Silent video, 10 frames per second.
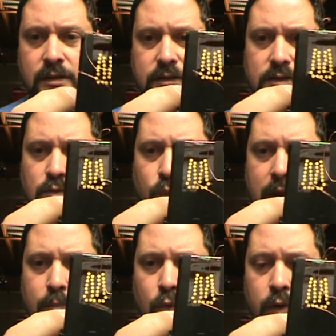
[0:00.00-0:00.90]
This is
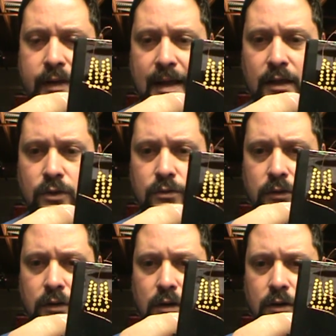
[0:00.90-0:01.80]
way more yellow
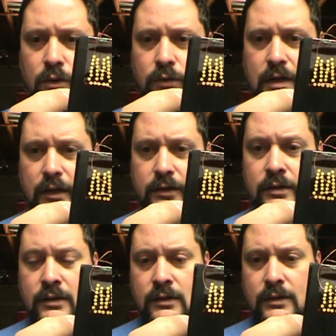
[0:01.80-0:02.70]
or, or gold color,
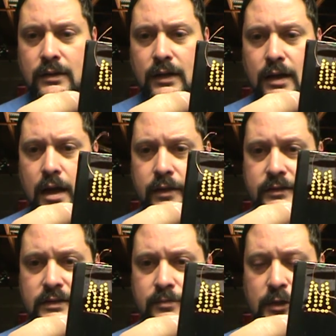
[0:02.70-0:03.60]
uh, and
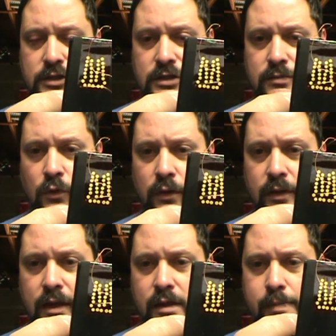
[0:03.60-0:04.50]
this is much more in
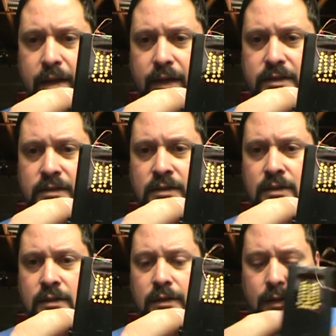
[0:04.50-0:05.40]
the, in the pinks.
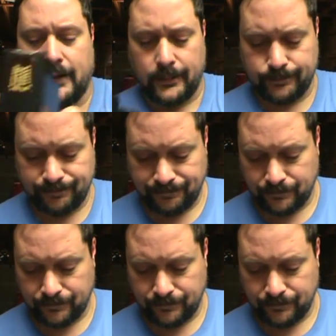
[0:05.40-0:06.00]
Um,